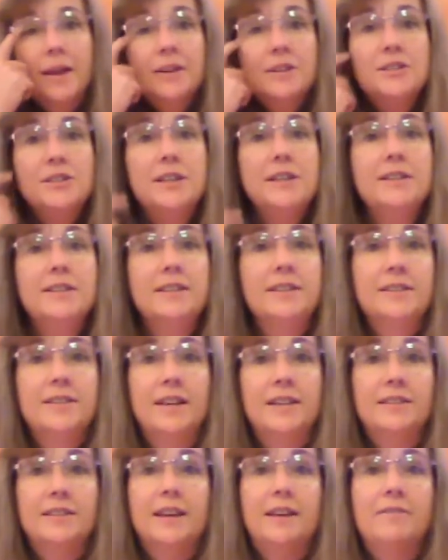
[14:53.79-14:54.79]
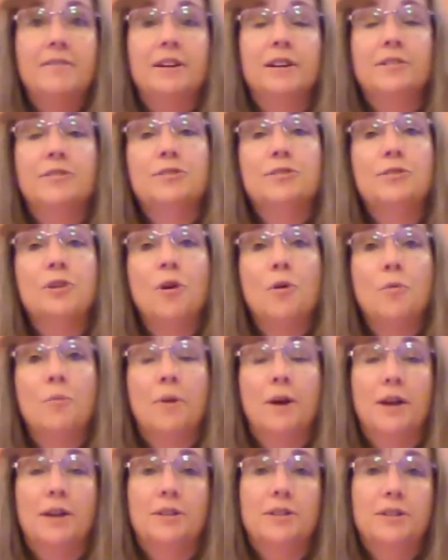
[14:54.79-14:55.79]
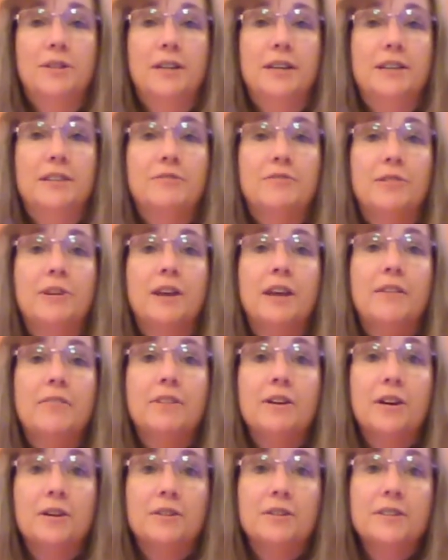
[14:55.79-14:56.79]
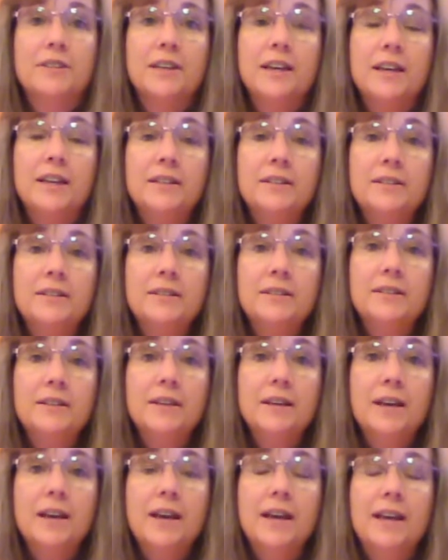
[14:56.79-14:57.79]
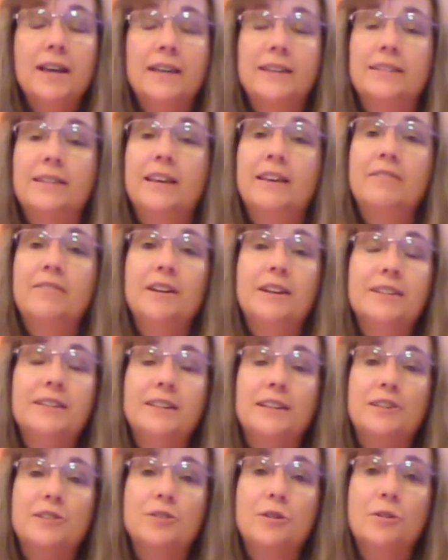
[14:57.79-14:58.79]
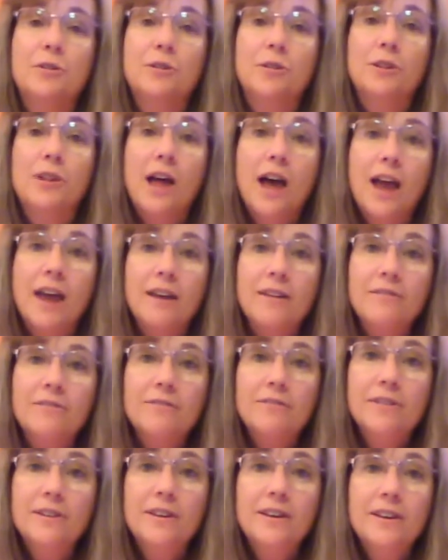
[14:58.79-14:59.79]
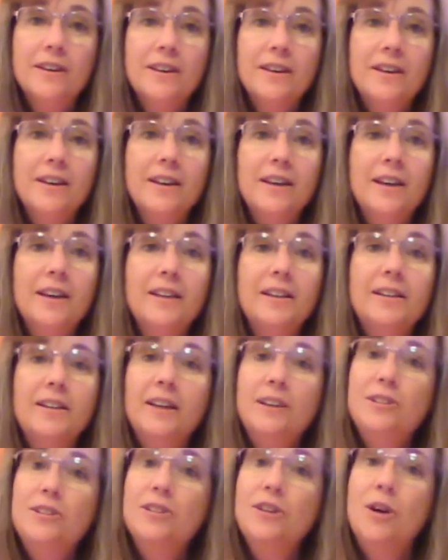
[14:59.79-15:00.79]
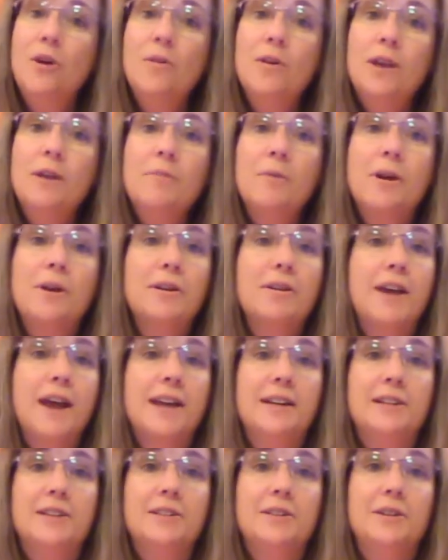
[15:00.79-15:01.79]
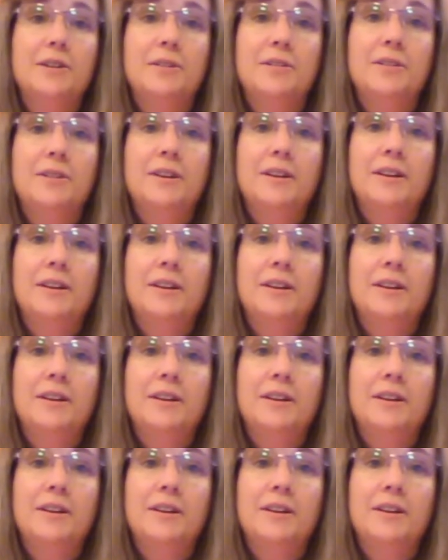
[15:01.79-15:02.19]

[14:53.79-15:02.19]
Jesus has given us so much. He's forgiven our sins, He's given us eternal life. Let's show Him our gratitude.